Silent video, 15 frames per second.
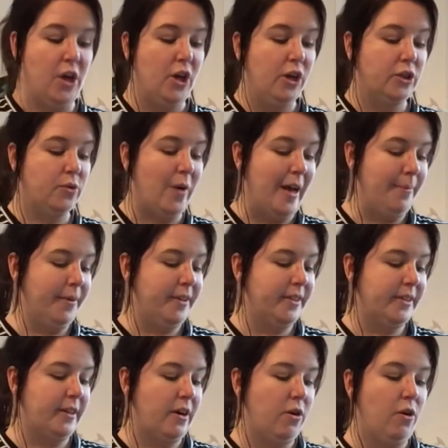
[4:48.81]
So I'm going to
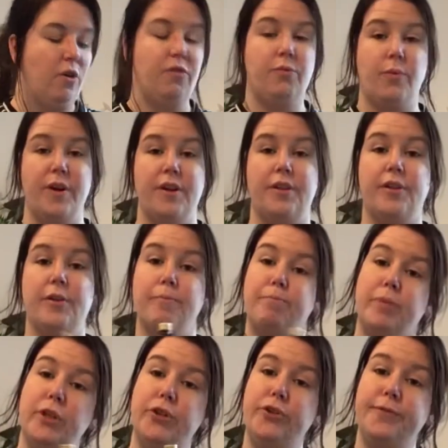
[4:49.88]
start off with
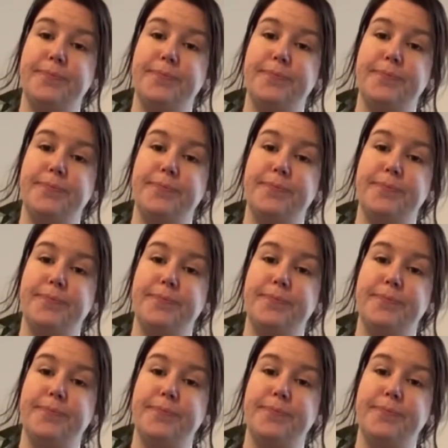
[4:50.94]
blue,